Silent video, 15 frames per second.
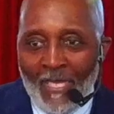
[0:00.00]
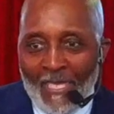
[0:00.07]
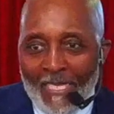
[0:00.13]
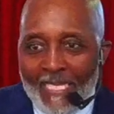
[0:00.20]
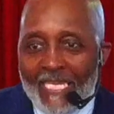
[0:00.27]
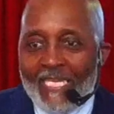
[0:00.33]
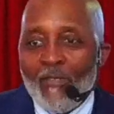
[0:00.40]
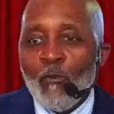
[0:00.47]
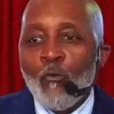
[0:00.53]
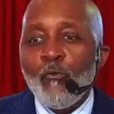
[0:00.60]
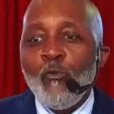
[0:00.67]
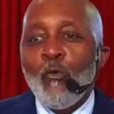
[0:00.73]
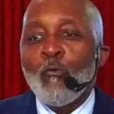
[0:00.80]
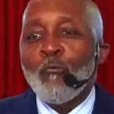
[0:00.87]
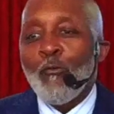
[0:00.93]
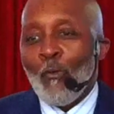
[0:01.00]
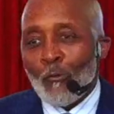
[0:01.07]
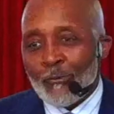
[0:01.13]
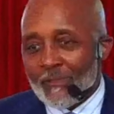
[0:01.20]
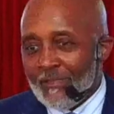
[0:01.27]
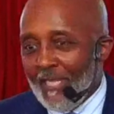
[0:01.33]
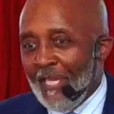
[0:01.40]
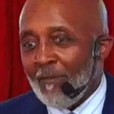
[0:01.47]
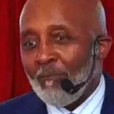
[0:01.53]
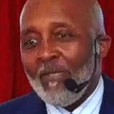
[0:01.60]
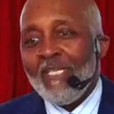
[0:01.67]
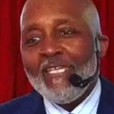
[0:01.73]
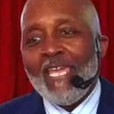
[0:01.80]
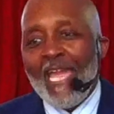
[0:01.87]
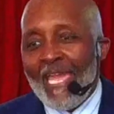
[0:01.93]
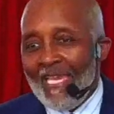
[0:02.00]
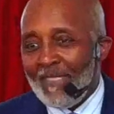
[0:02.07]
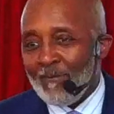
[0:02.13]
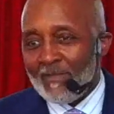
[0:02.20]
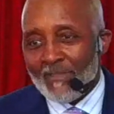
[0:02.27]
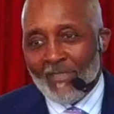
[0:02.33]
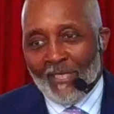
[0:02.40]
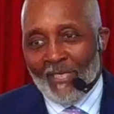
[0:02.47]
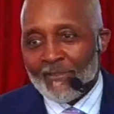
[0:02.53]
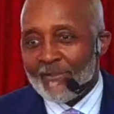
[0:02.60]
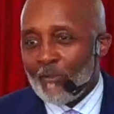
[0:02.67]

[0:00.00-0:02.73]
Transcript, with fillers: He who knew no sin became sin